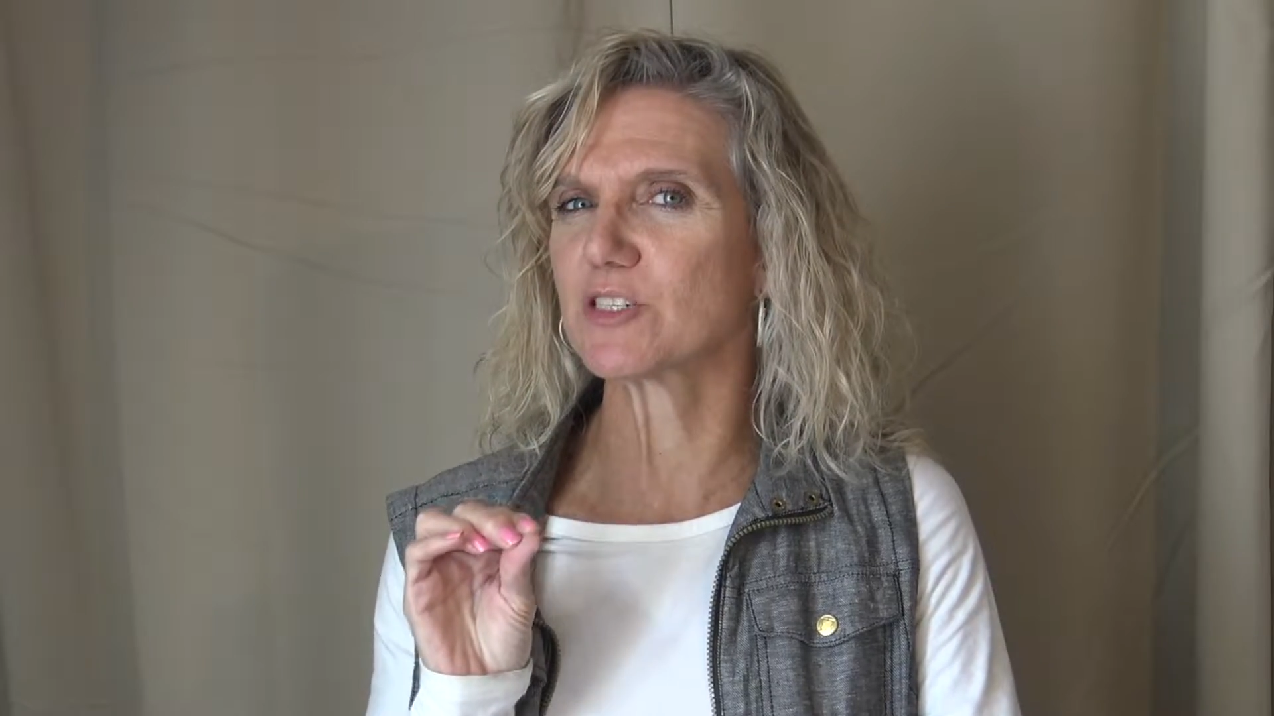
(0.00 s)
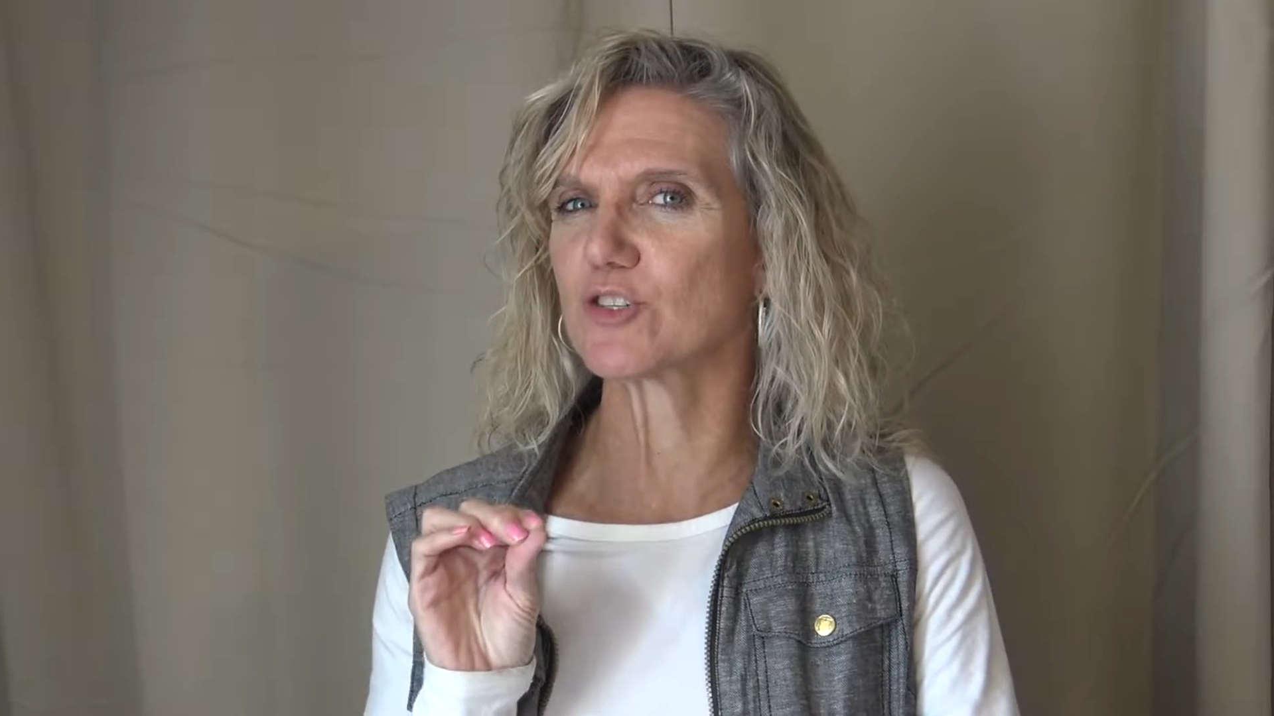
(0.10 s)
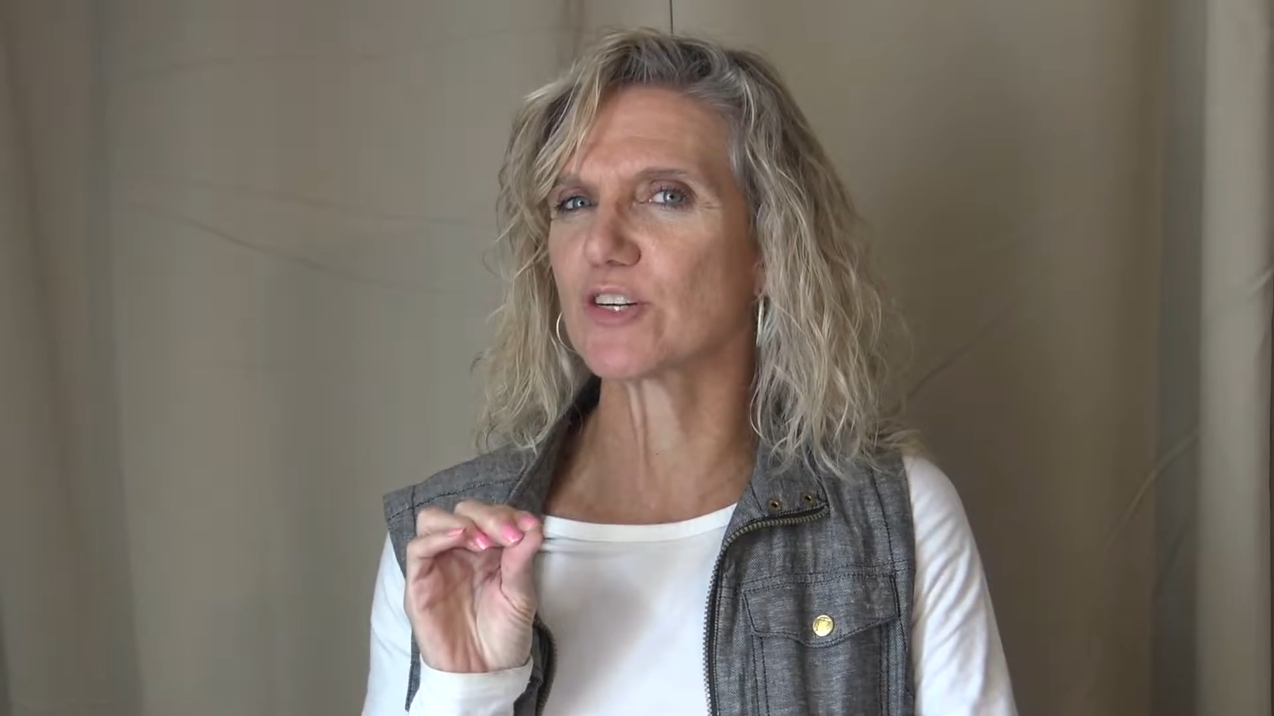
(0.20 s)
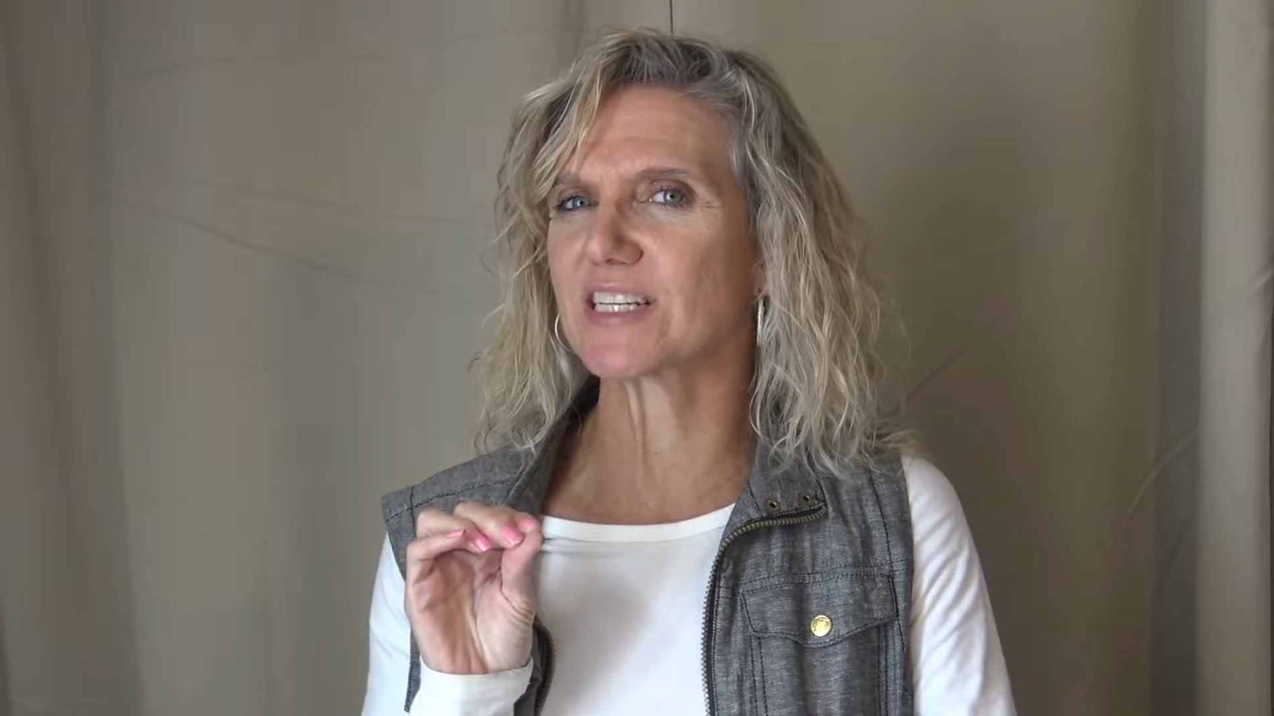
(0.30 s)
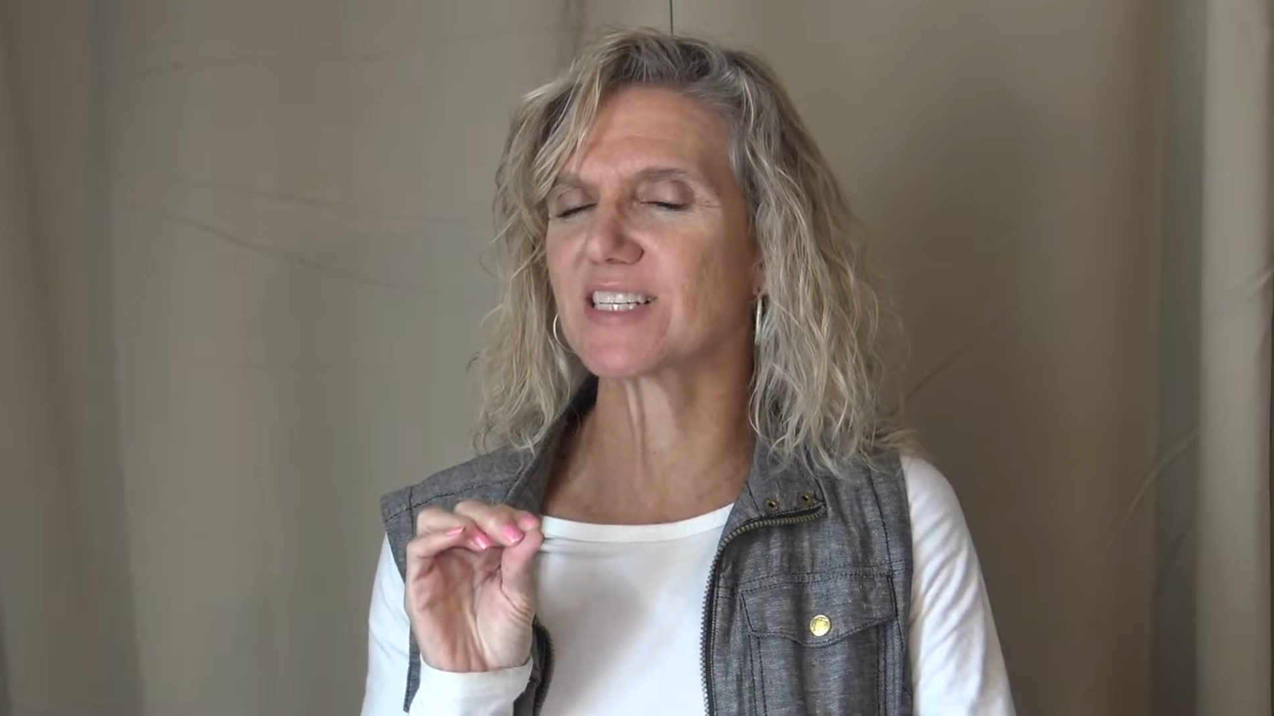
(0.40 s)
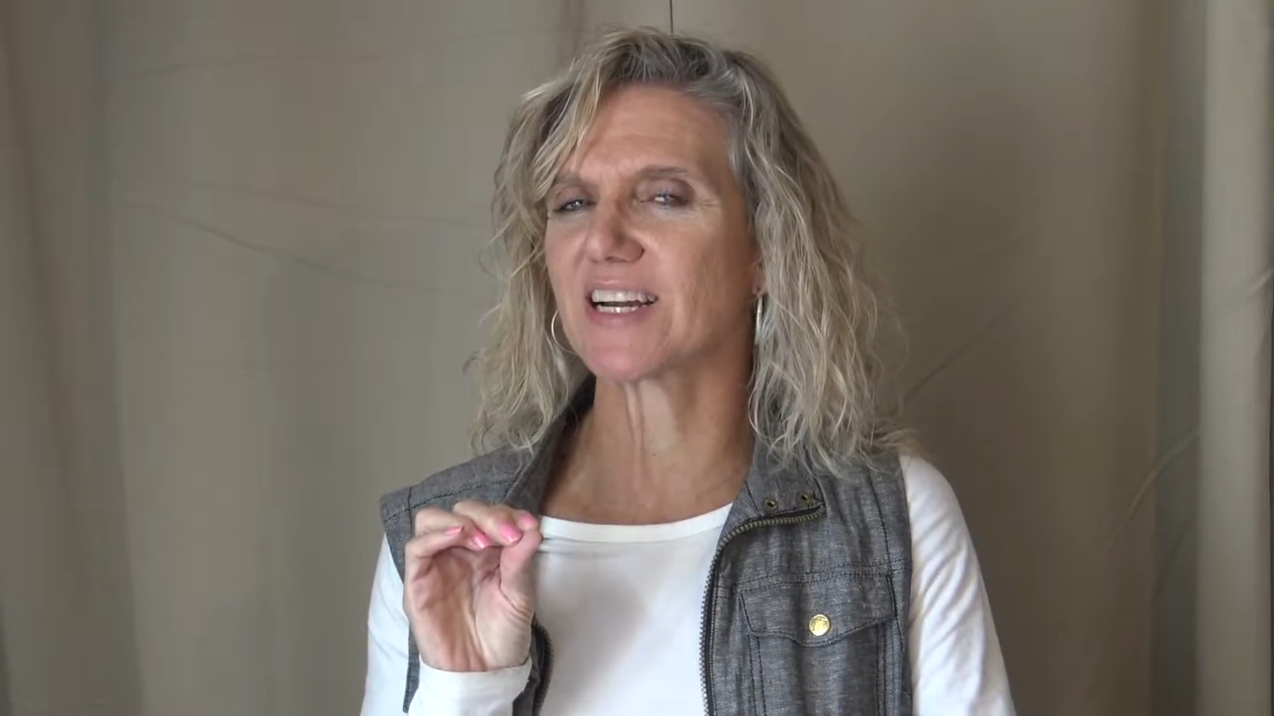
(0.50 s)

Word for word: and tricks